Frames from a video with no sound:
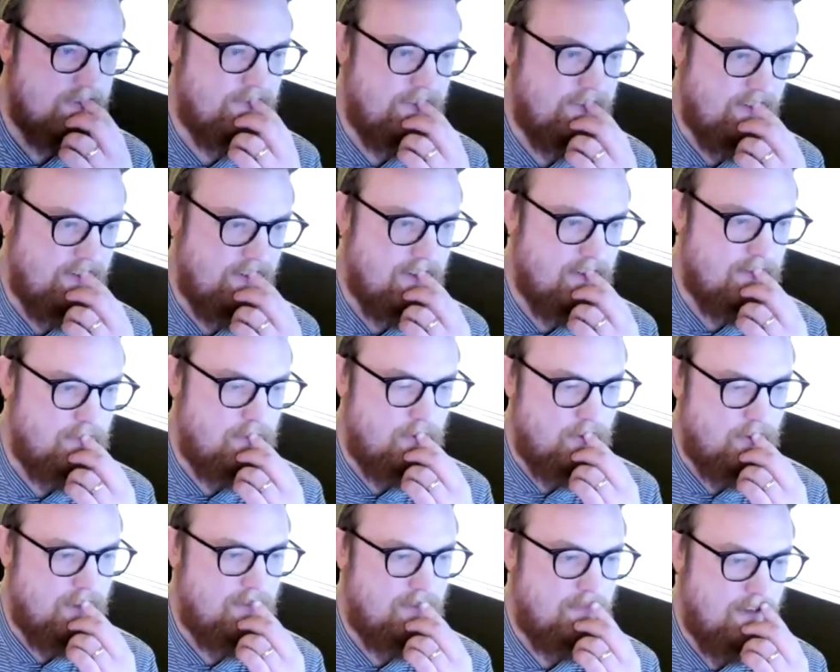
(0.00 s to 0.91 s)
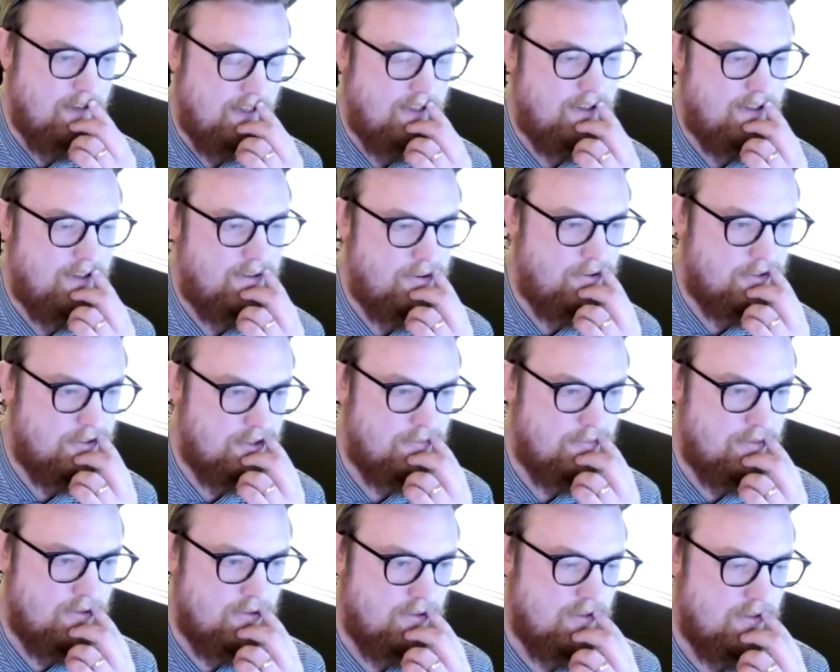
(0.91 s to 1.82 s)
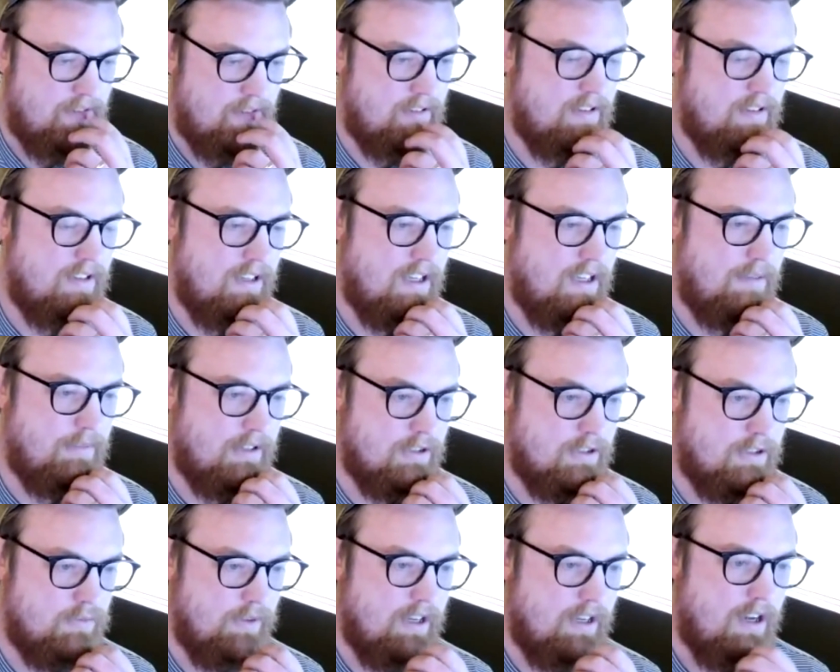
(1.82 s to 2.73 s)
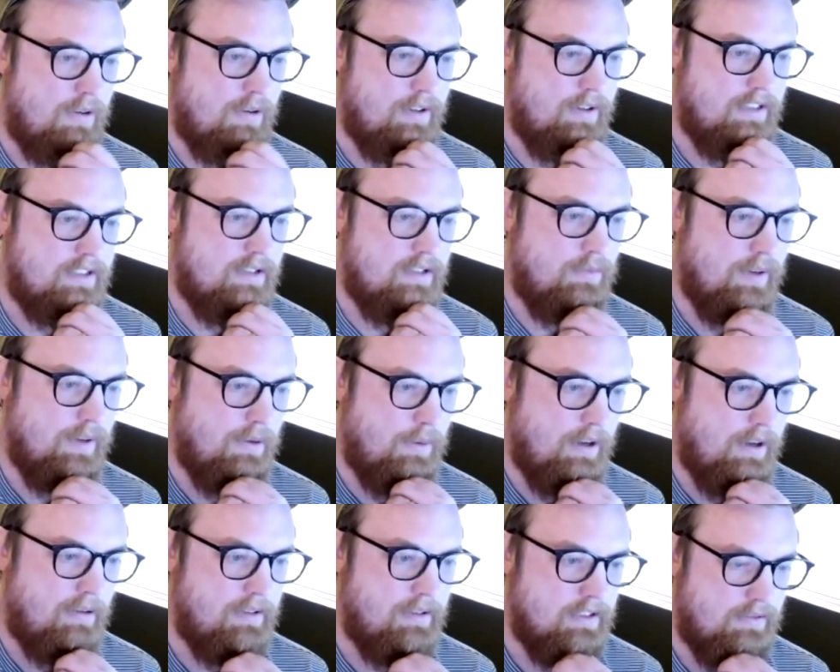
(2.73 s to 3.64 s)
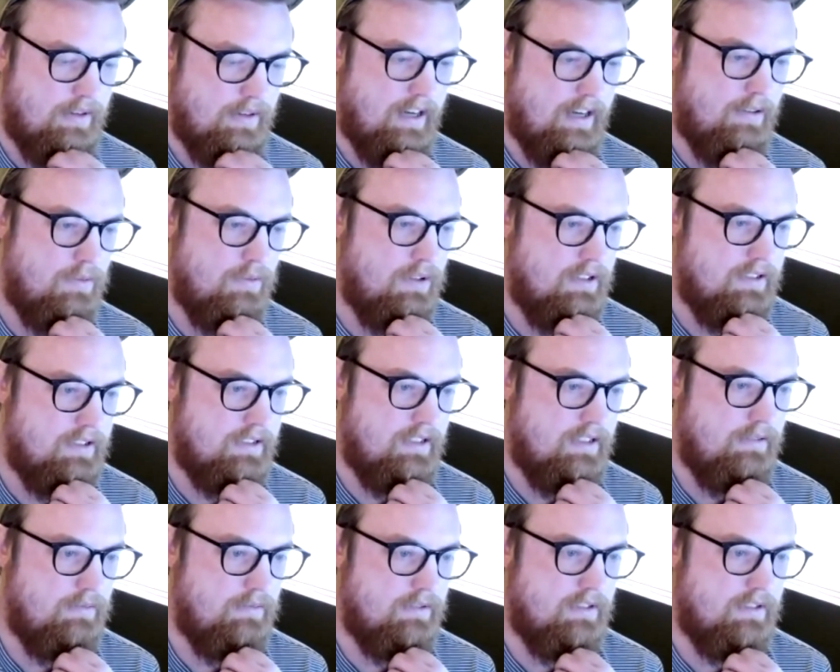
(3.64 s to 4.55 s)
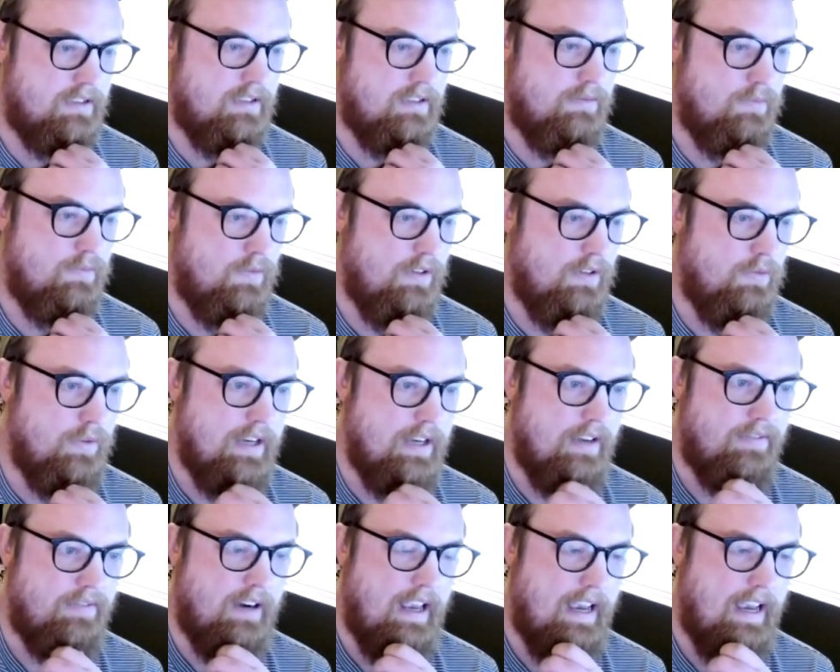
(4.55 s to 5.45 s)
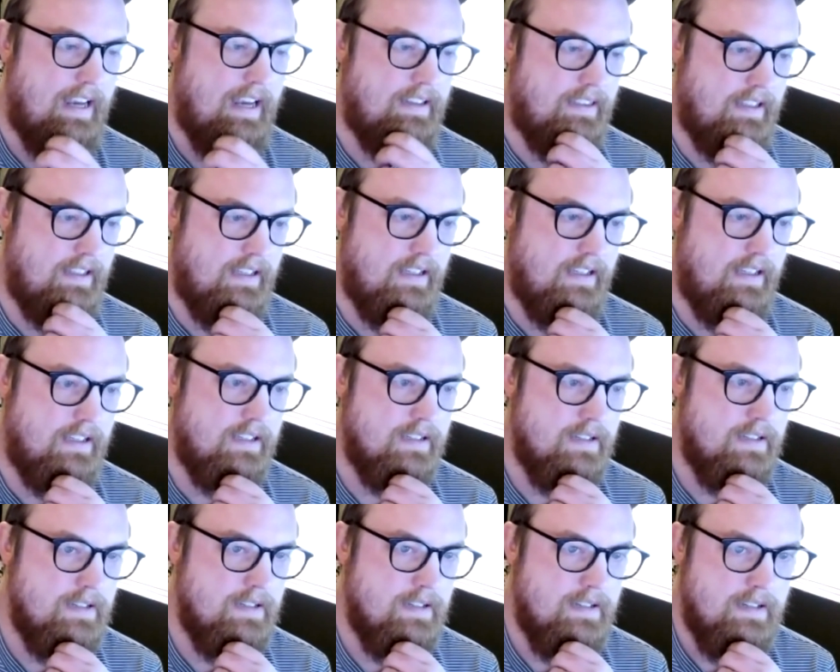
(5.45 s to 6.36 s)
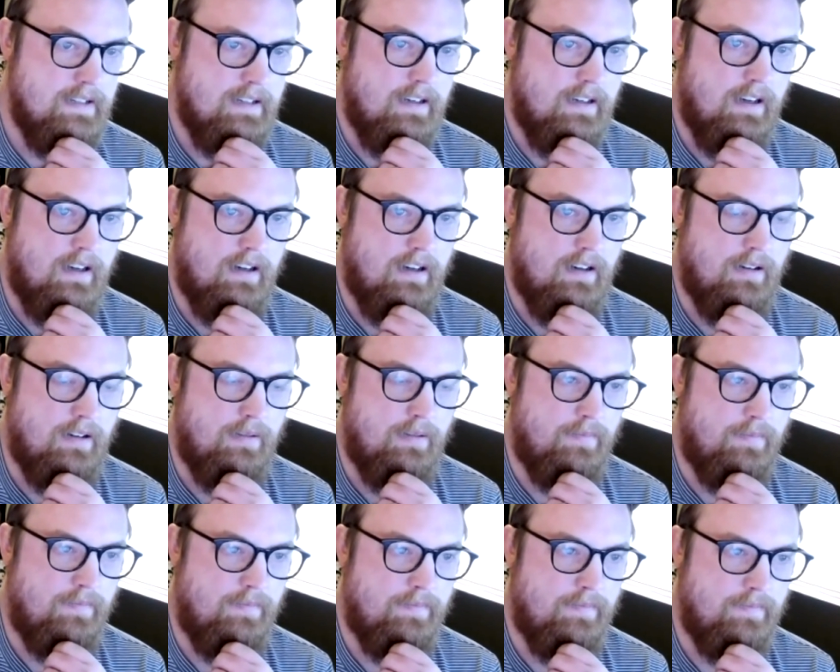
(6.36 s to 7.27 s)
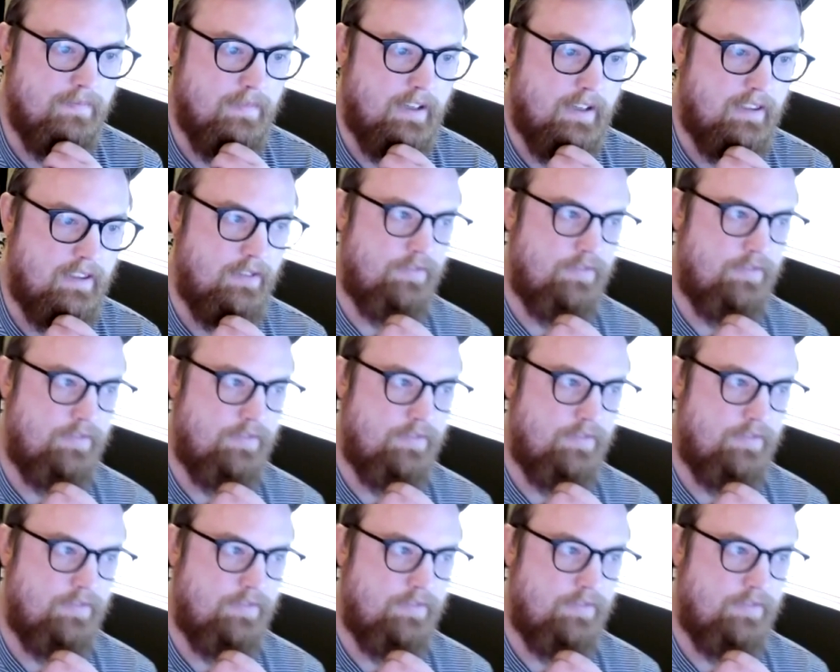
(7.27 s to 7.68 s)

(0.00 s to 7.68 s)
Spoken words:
a very good point, making it noticeable. Because the way we always ran it was we never had the the